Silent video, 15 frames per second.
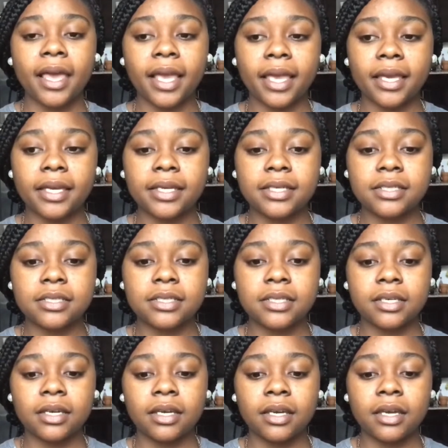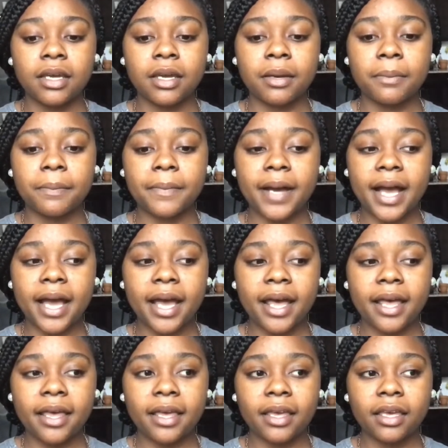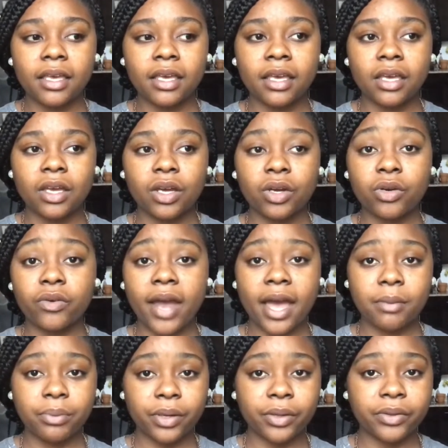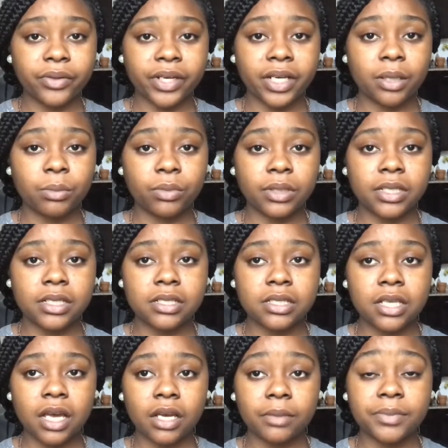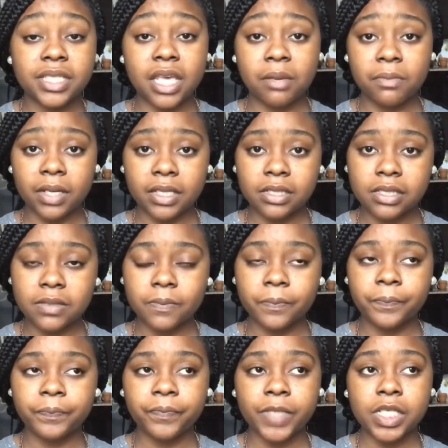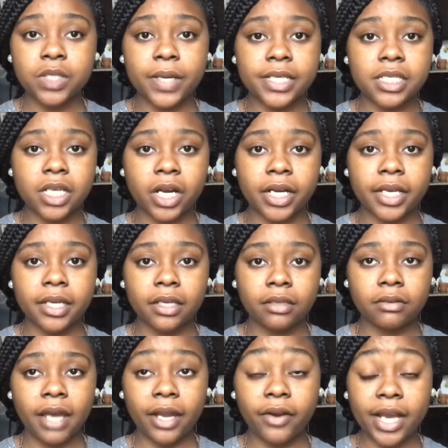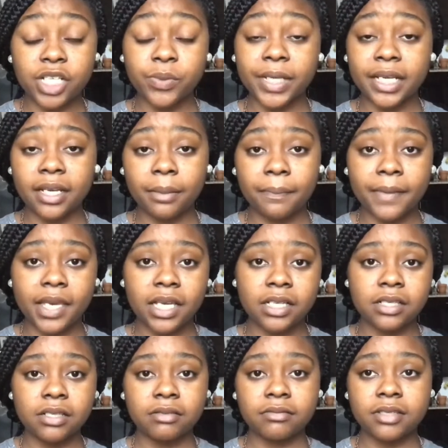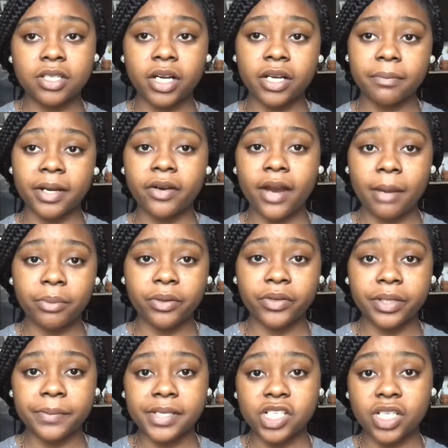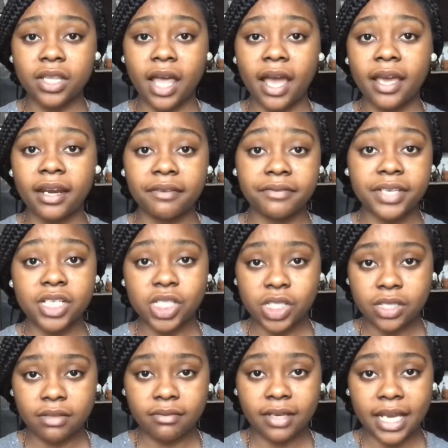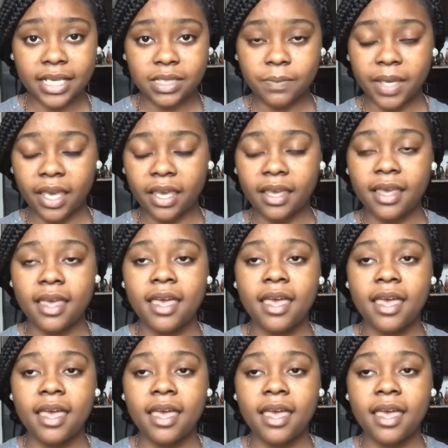and my grad program was um, 10 months so i started i graduated in may started my grad program in july and i finished the next may